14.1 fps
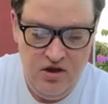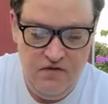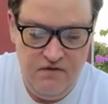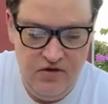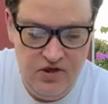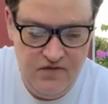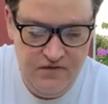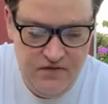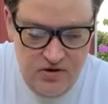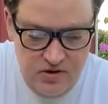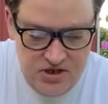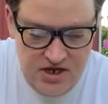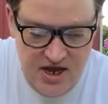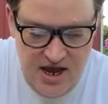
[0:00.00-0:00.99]
For the
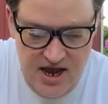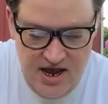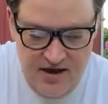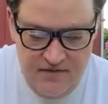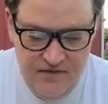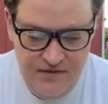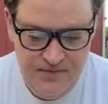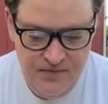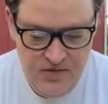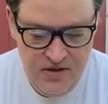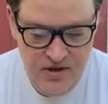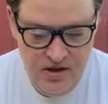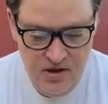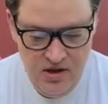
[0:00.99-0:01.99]
first half
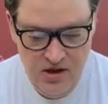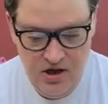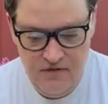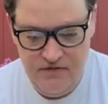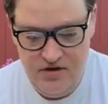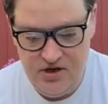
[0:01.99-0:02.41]
of